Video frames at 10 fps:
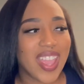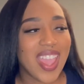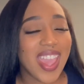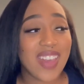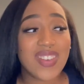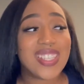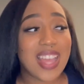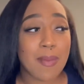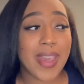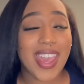It was not
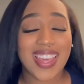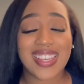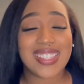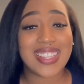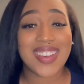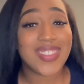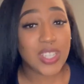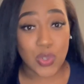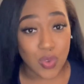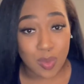bad. It's definitely
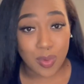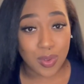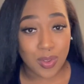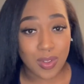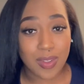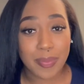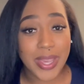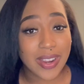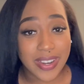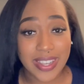doable,
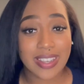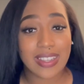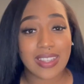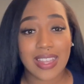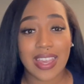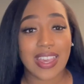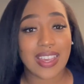period. Like,